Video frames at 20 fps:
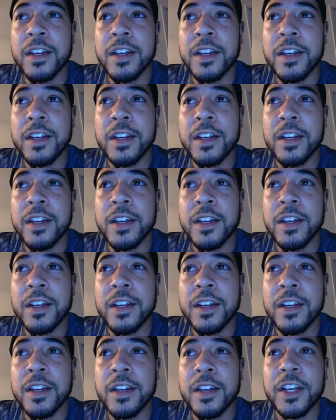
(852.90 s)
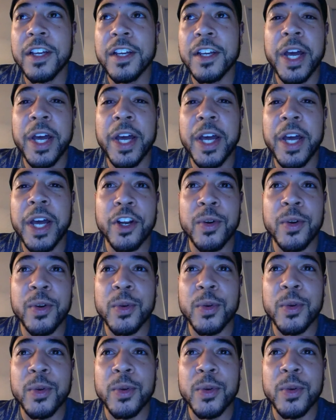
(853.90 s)
combat each other for territory
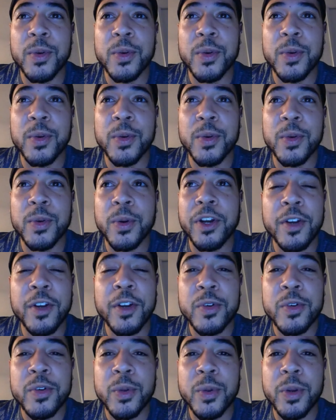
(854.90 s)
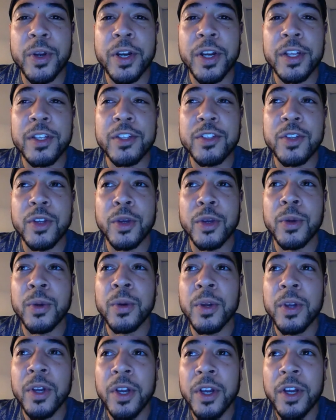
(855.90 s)
or fight for territory. So
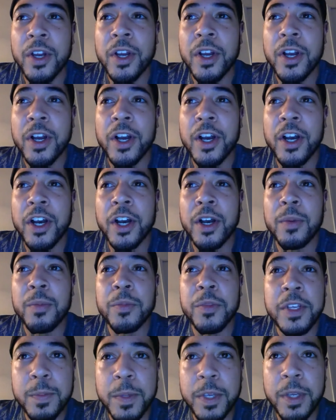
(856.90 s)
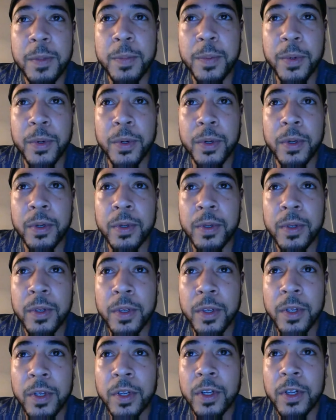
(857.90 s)
these people
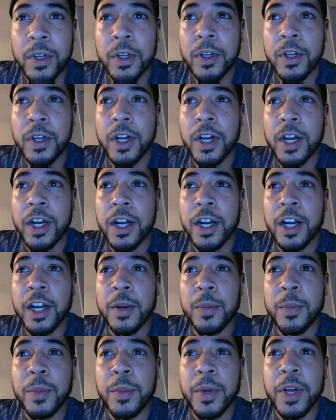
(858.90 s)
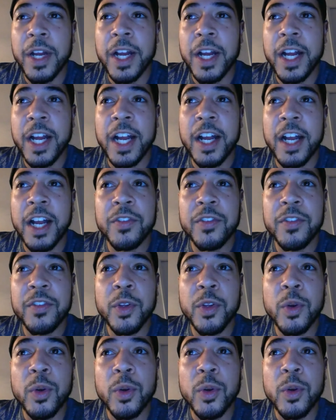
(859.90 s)
have
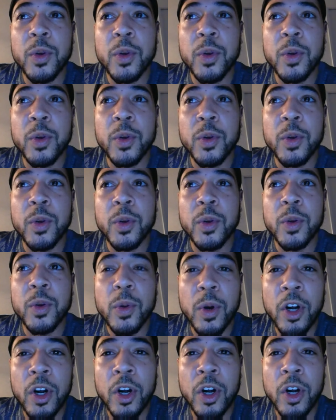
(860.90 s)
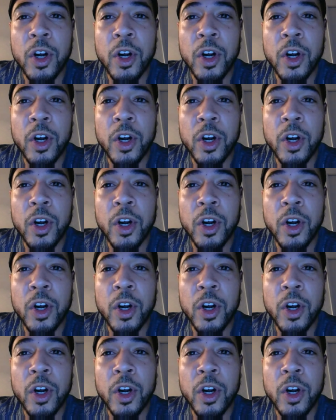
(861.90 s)
no qualms about it.